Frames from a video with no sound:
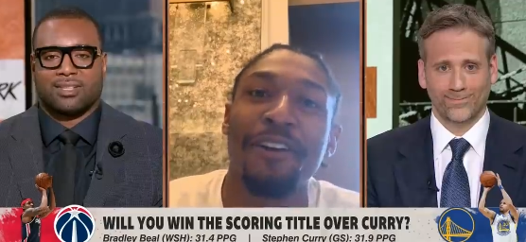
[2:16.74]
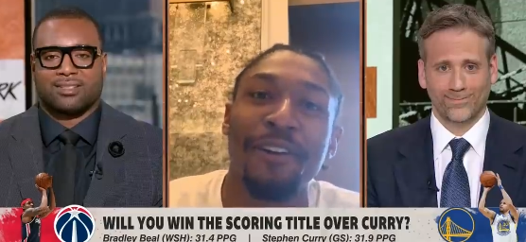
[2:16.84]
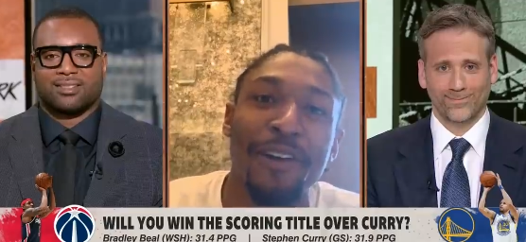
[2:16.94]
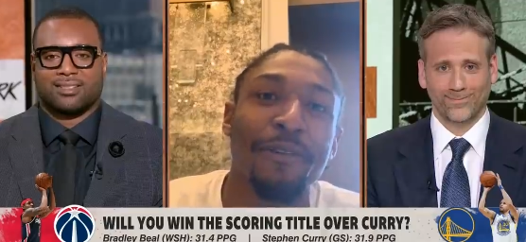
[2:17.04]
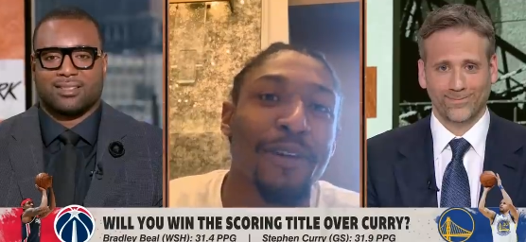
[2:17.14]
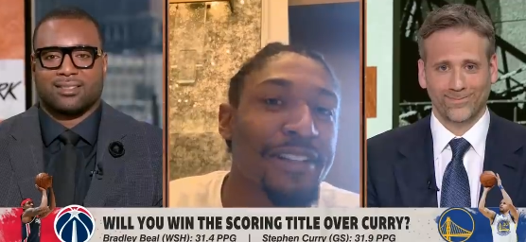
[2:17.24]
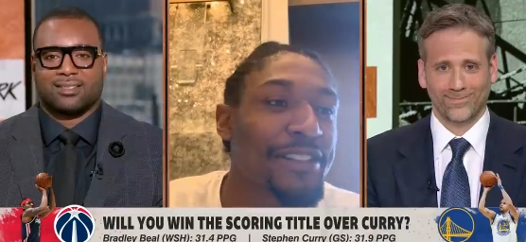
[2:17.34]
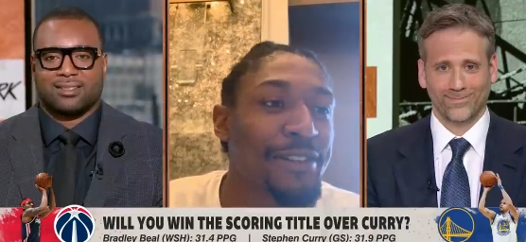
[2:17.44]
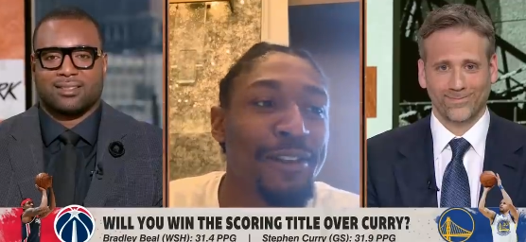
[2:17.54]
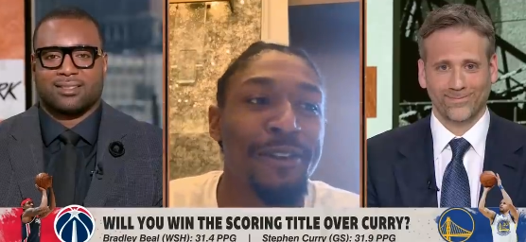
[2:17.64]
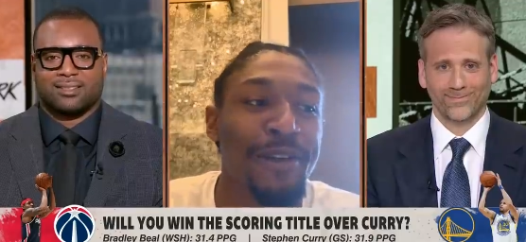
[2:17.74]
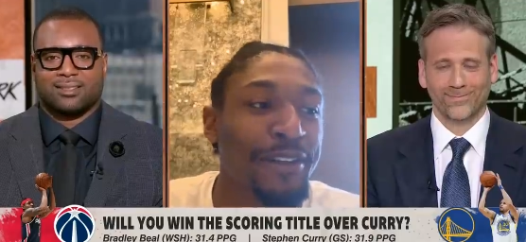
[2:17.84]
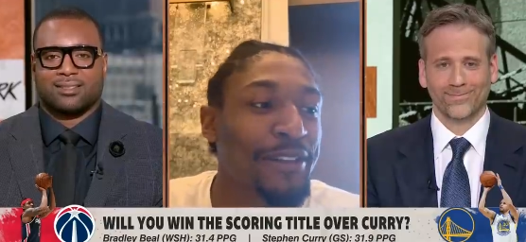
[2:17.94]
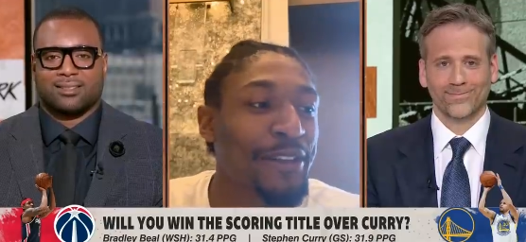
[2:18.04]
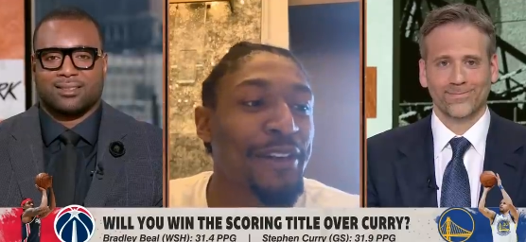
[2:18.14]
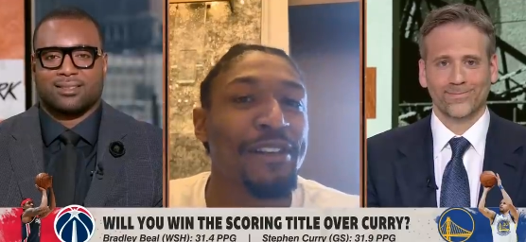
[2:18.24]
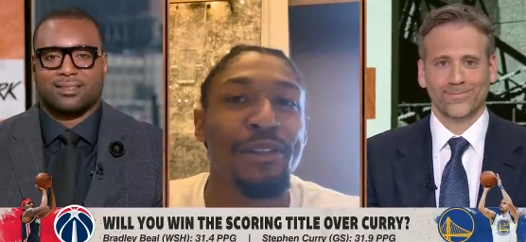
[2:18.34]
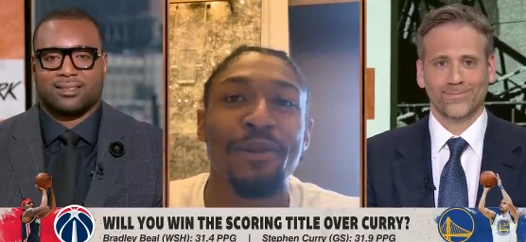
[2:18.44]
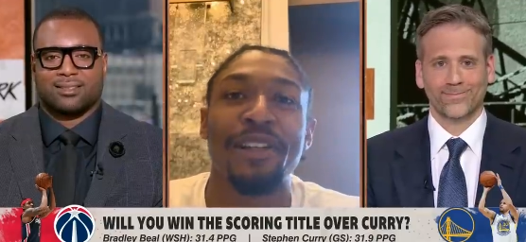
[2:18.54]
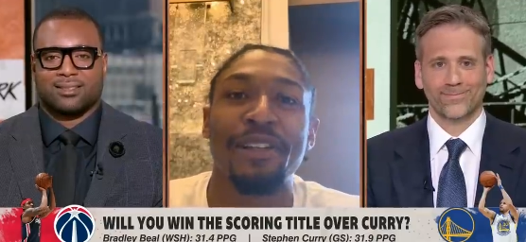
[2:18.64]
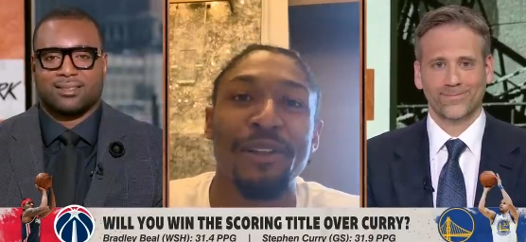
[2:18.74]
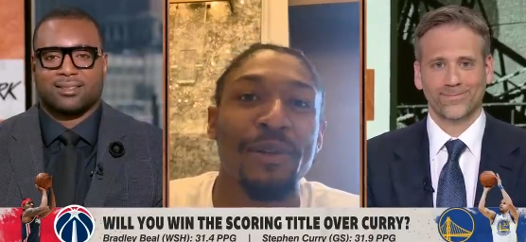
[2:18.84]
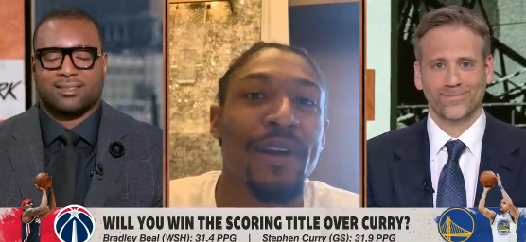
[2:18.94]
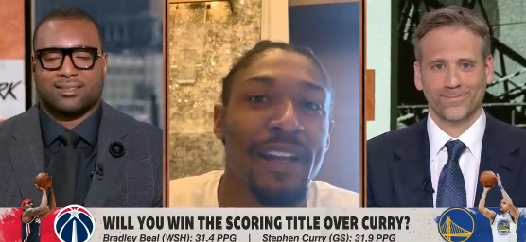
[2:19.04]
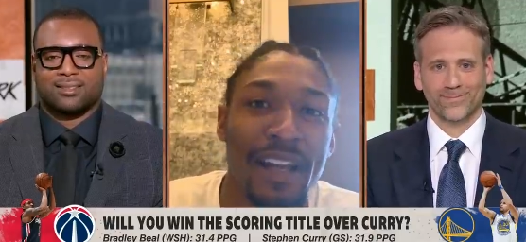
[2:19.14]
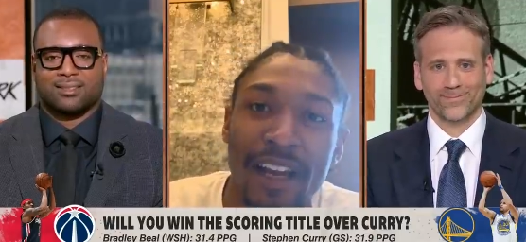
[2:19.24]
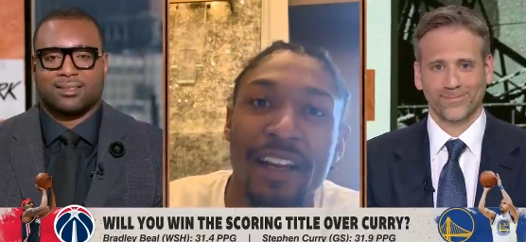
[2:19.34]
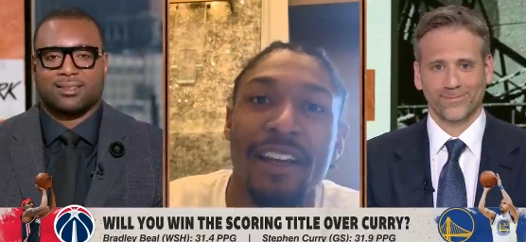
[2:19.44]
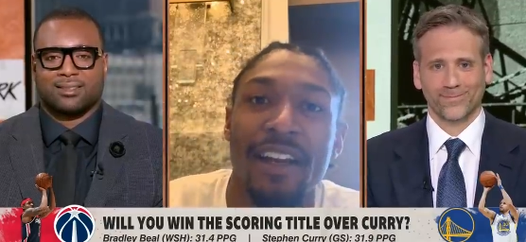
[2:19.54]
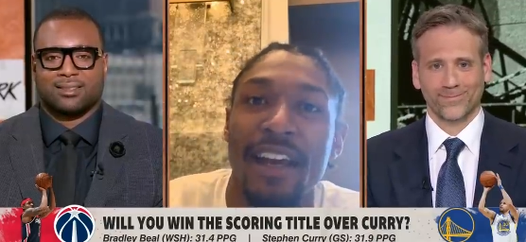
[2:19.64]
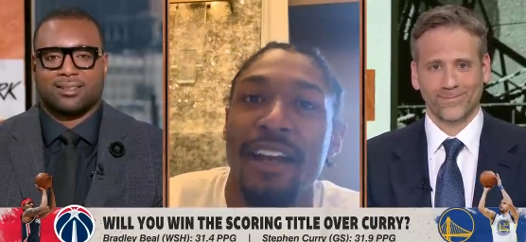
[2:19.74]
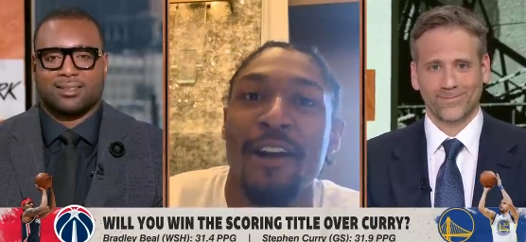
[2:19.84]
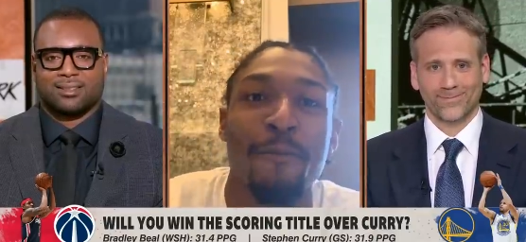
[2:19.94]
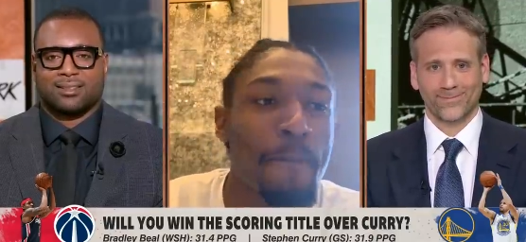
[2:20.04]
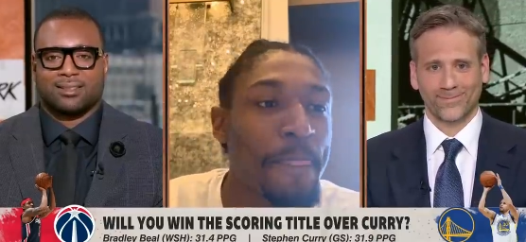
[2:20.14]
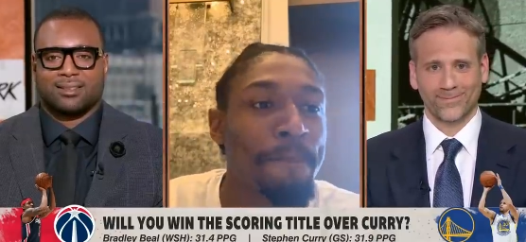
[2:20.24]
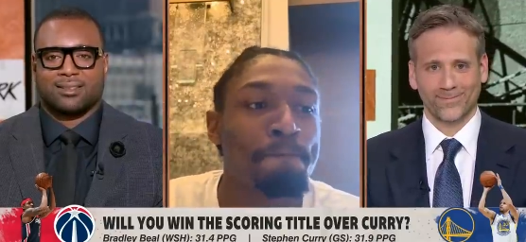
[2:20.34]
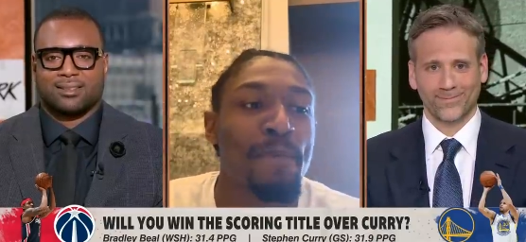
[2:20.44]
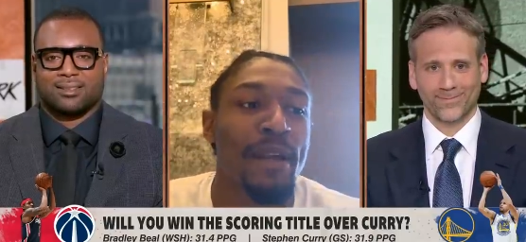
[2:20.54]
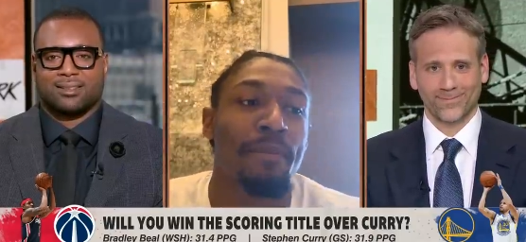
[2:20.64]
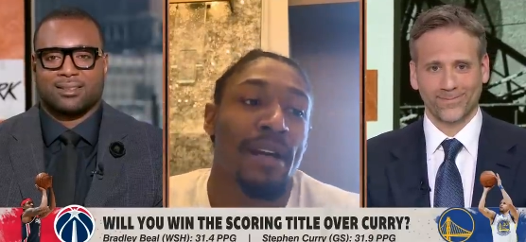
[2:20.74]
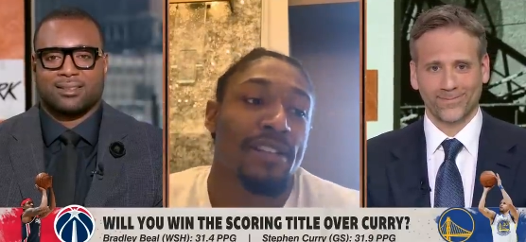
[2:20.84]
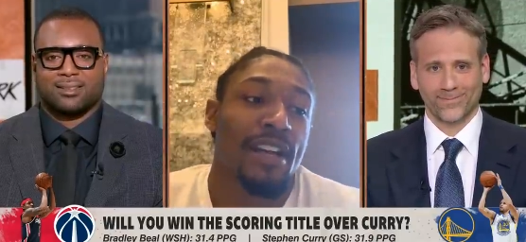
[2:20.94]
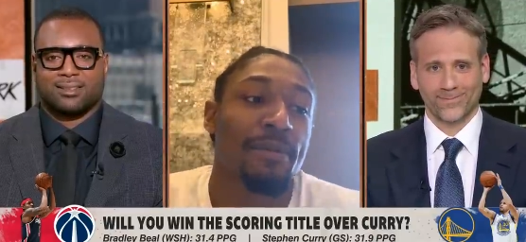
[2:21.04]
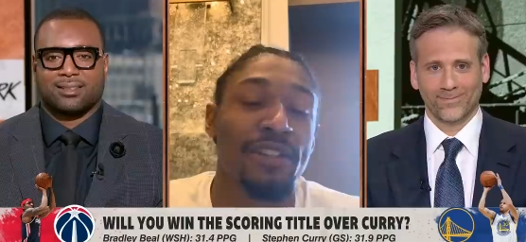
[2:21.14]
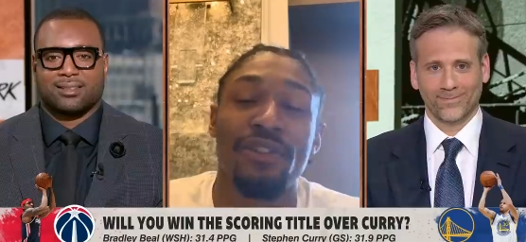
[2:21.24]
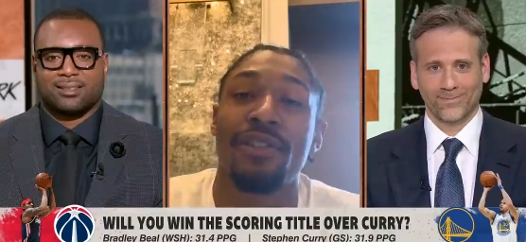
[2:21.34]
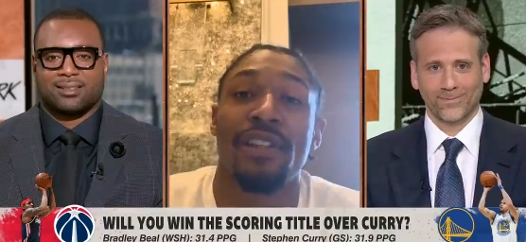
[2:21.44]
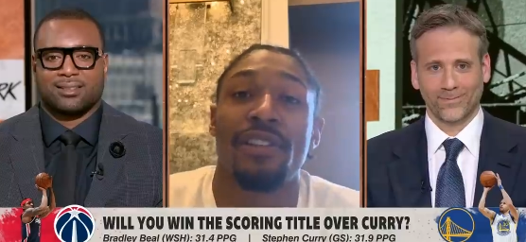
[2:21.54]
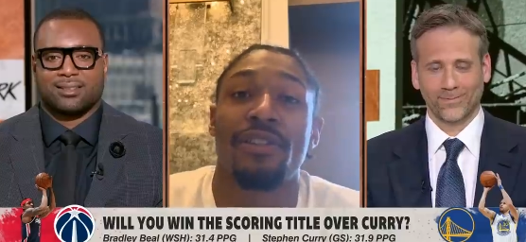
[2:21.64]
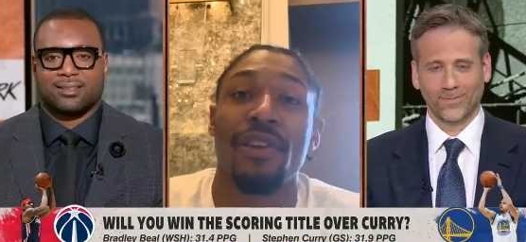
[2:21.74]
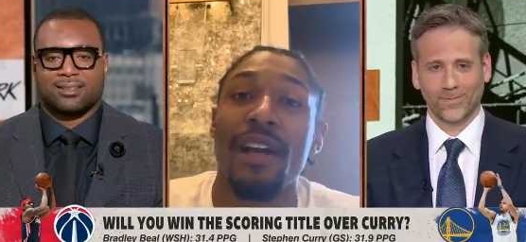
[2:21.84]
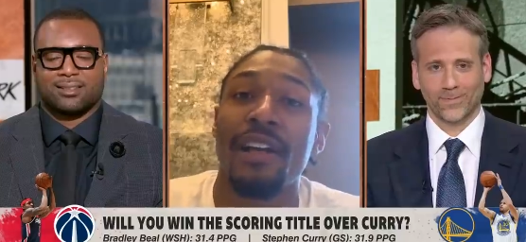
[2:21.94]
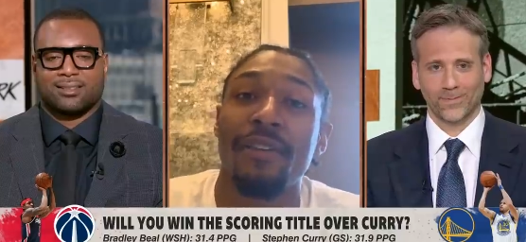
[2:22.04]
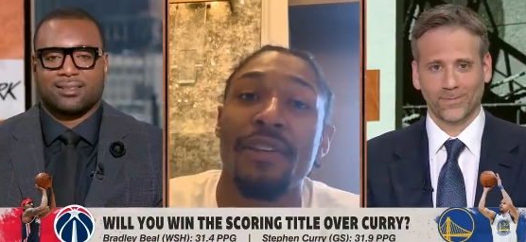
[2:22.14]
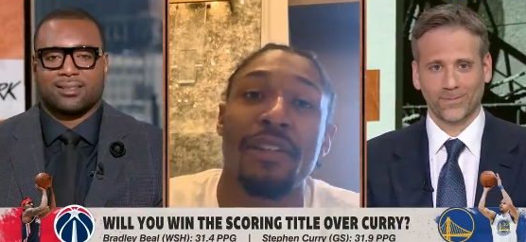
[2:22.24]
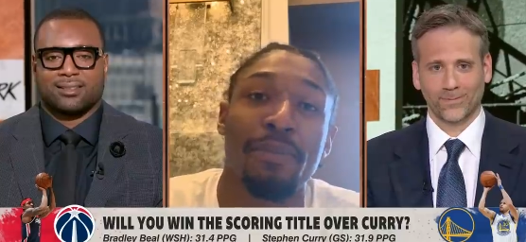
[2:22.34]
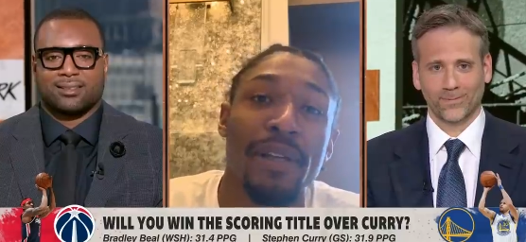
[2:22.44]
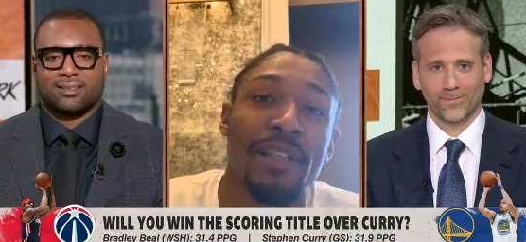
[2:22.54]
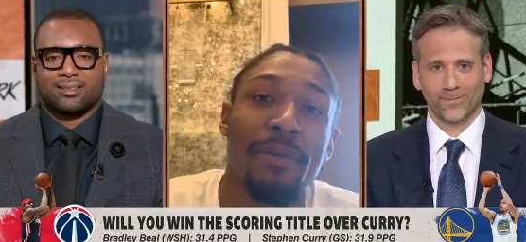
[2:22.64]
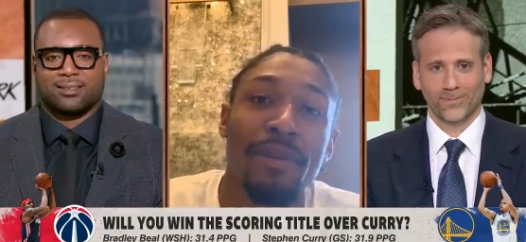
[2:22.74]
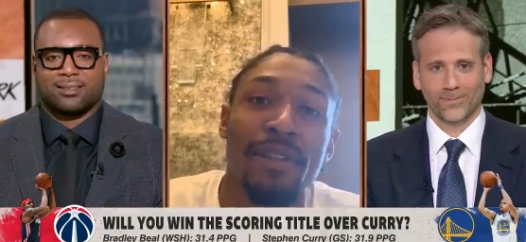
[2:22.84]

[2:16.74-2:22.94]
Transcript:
Speaker 1: we all know that Russ is going to go out there and do what he do night in and night out. And my job is is try to give us the best